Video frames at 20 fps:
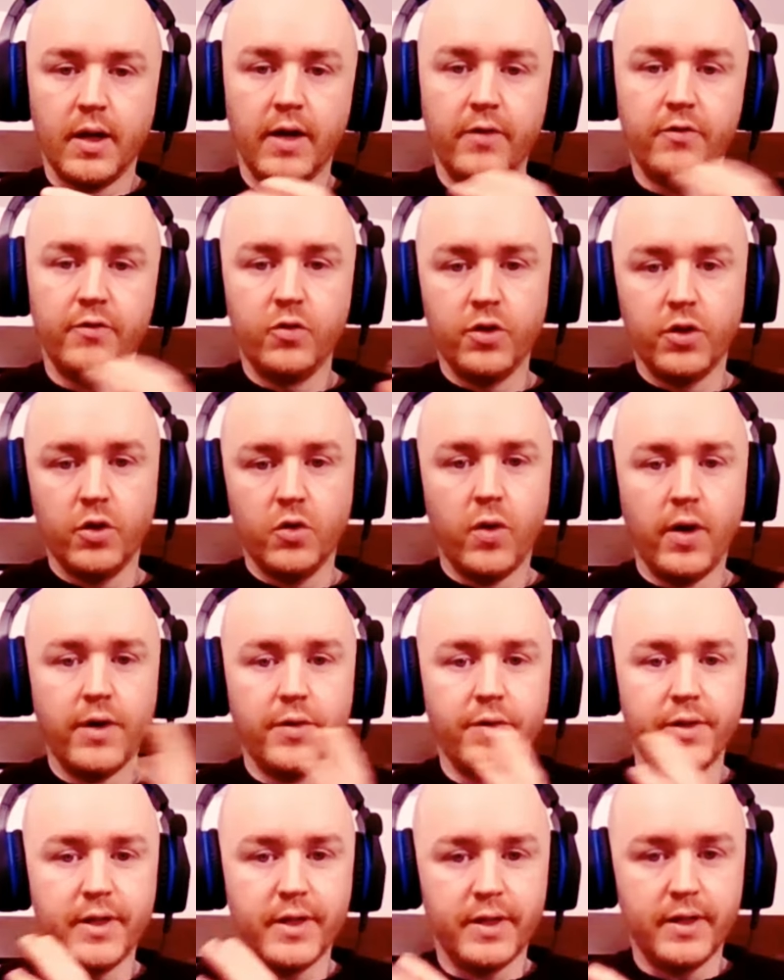I've done
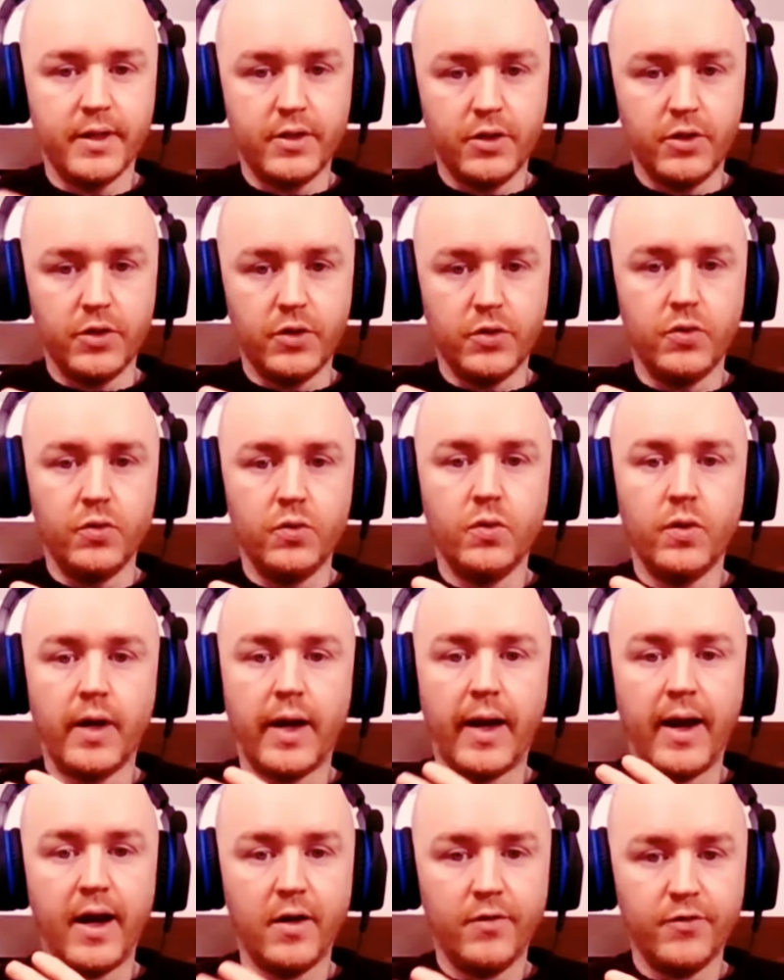inquiry to
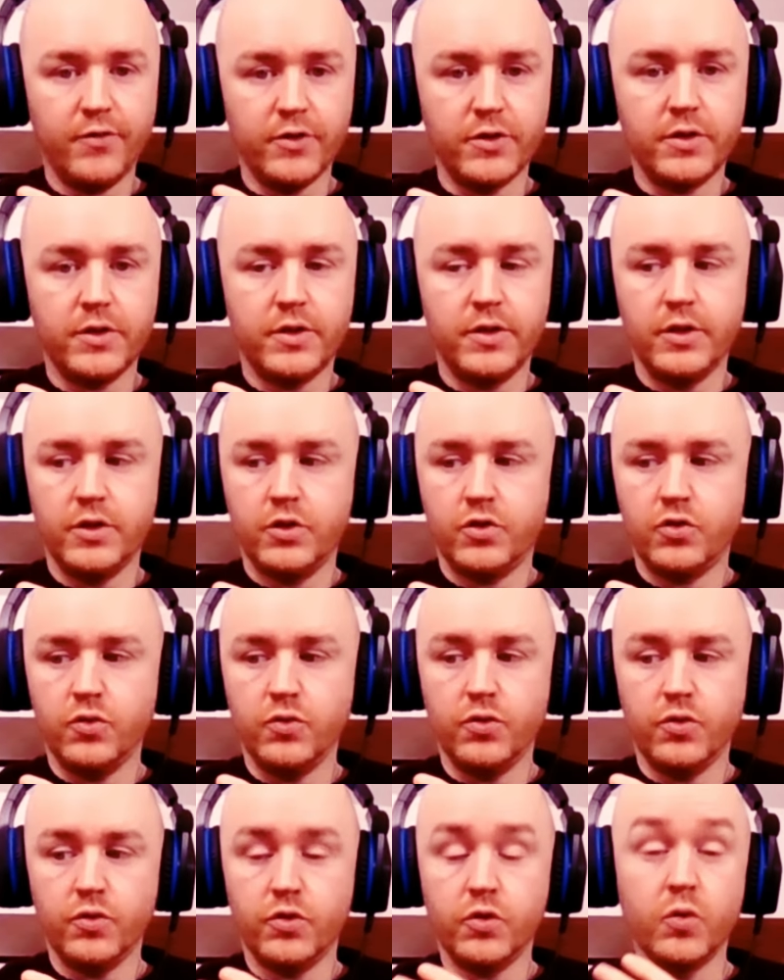harvest this
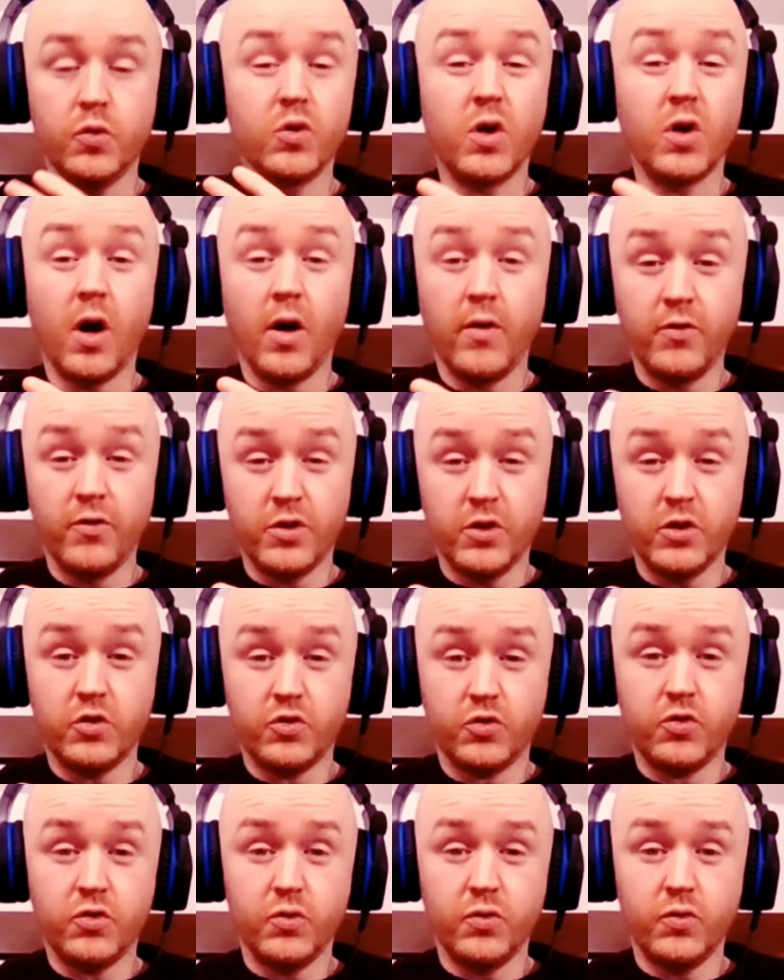truth or to uncover
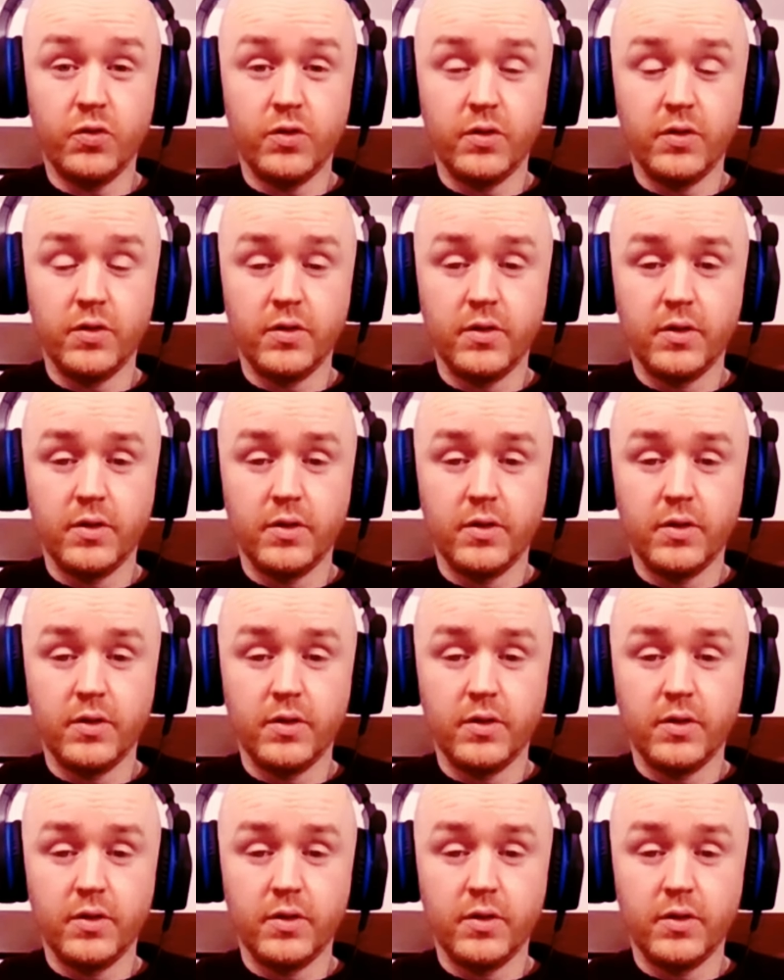this truth.